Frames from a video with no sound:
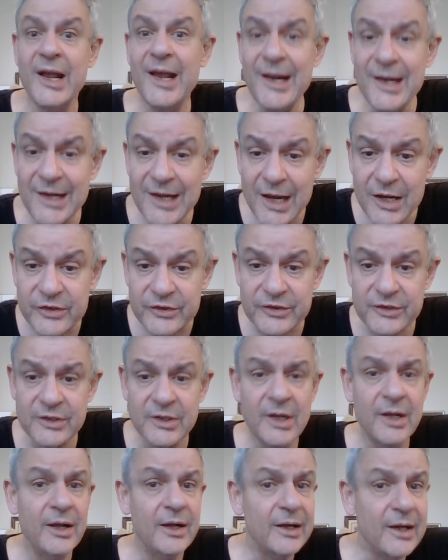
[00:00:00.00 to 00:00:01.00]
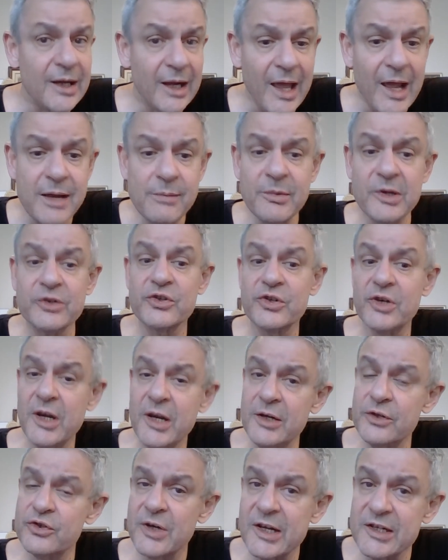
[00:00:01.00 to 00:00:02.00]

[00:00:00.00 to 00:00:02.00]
And yes, climate change